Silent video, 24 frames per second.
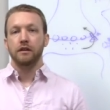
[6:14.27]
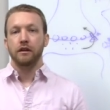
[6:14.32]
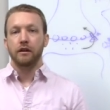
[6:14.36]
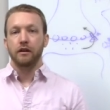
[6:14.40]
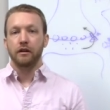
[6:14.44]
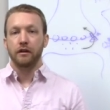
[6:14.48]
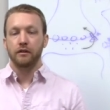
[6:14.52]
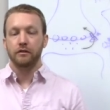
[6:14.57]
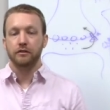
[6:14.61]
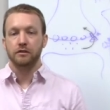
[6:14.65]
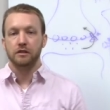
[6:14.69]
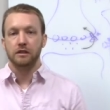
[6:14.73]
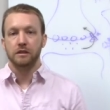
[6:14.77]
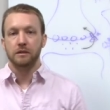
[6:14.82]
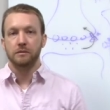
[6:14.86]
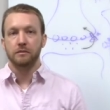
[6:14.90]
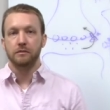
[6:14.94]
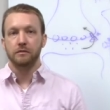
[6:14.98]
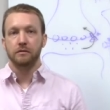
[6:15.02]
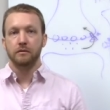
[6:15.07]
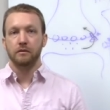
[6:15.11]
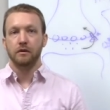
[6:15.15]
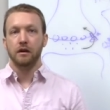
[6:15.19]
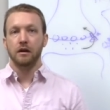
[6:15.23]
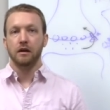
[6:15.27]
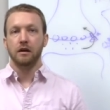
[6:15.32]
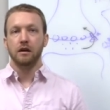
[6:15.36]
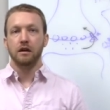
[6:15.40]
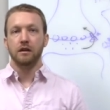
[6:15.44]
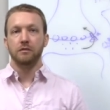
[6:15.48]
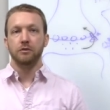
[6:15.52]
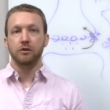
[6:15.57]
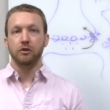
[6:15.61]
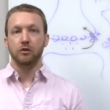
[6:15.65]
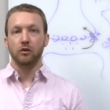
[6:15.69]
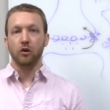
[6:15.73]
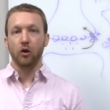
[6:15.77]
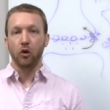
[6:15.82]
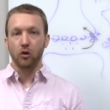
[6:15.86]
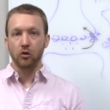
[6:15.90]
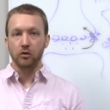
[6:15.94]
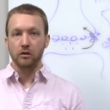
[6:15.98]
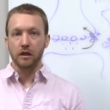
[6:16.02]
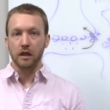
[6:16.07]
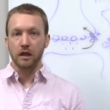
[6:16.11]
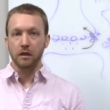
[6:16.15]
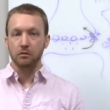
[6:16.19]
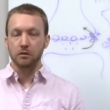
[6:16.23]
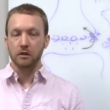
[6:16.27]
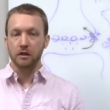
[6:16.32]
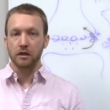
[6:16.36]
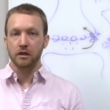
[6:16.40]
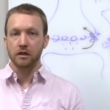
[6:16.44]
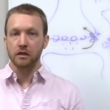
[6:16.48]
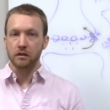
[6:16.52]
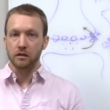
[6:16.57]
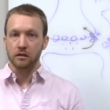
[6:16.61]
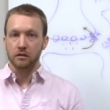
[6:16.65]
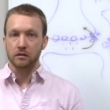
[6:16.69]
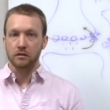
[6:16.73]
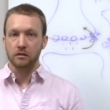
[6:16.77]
Here's some uh, immunogold labeling